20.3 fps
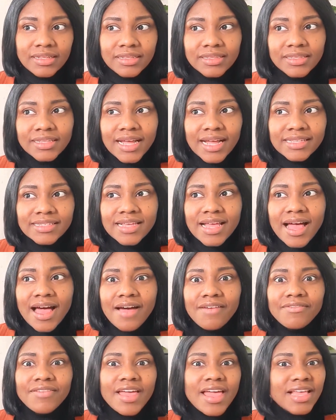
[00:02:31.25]
that
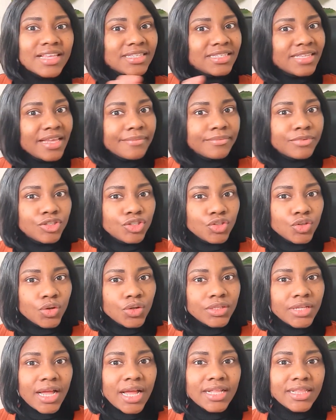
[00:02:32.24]
have
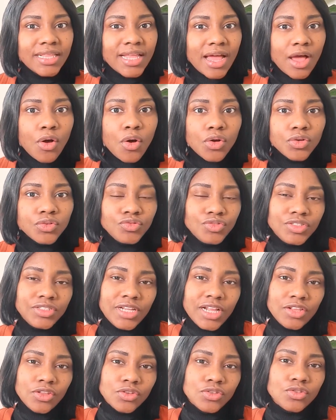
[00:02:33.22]
exemption and there are countries
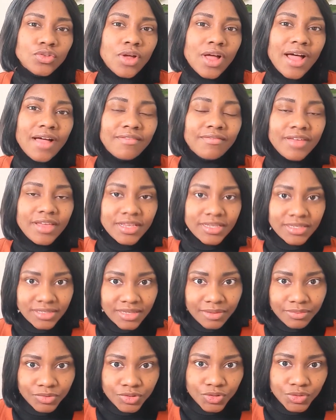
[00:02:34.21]
that does not have
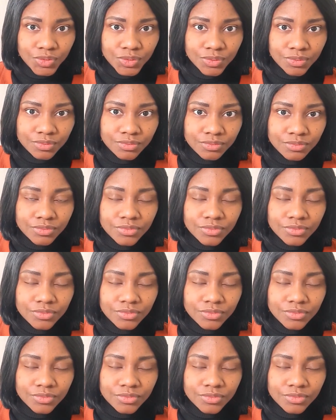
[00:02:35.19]
exemption.